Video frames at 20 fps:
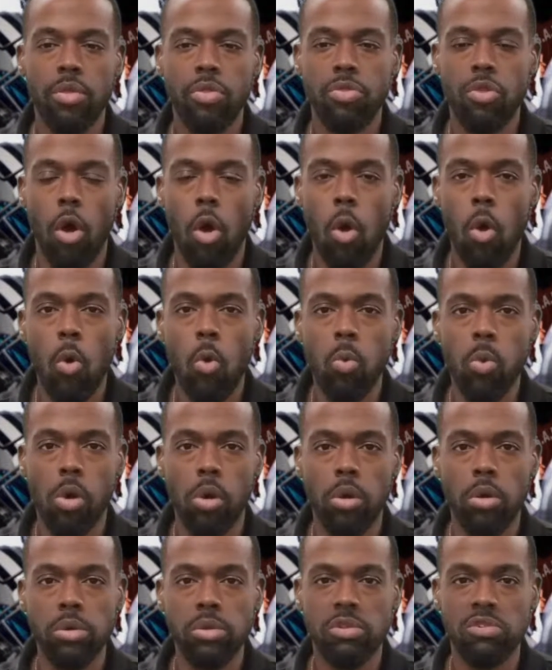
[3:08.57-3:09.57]
the whole
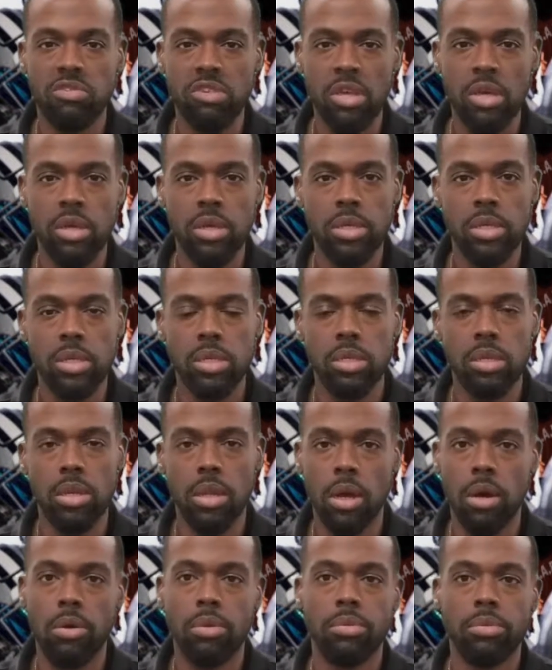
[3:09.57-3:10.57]
world says,
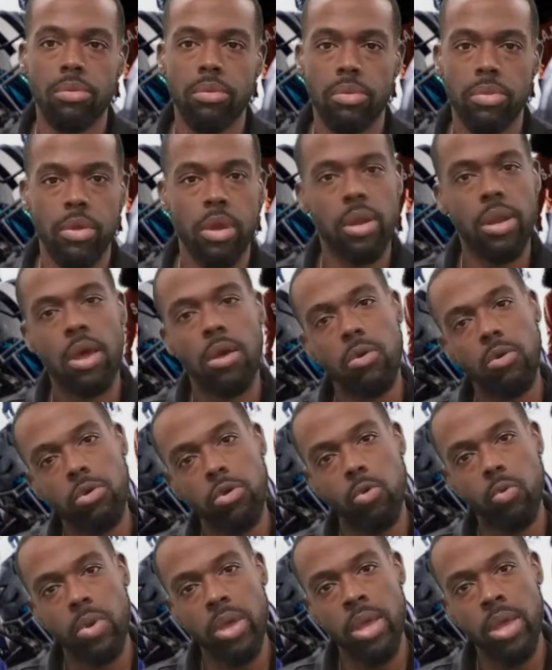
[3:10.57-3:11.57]
no, they're not going
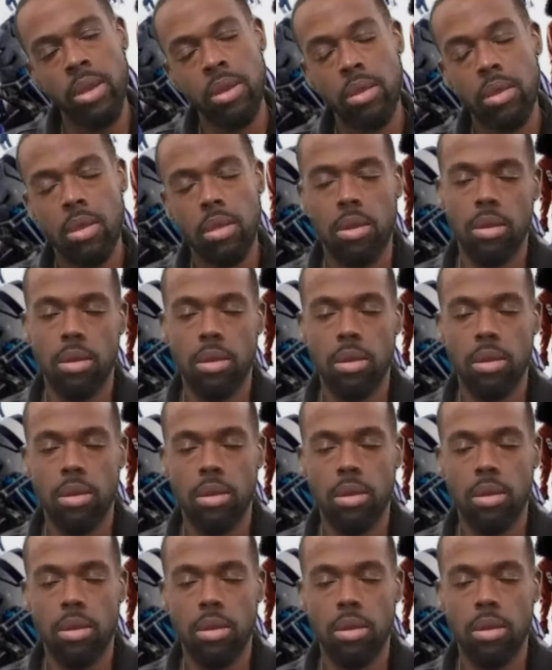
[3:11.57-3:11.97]
to win.